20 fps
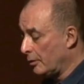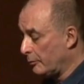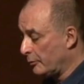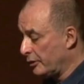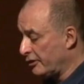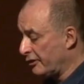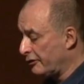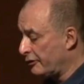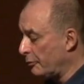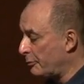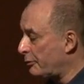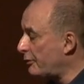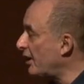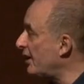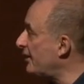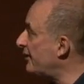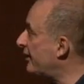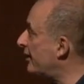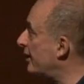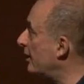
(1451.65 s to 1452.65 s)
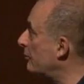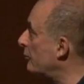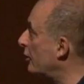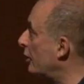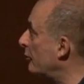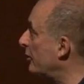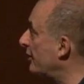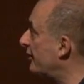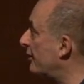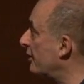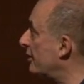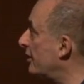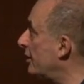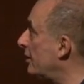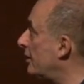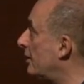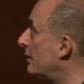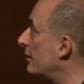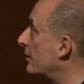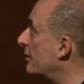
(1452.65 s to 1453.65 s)
But the surprise came when we
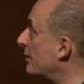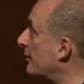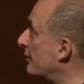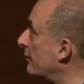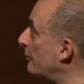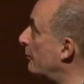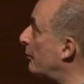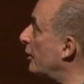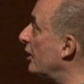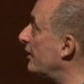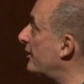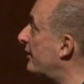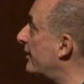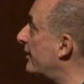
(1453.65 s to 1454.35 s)
studied the blood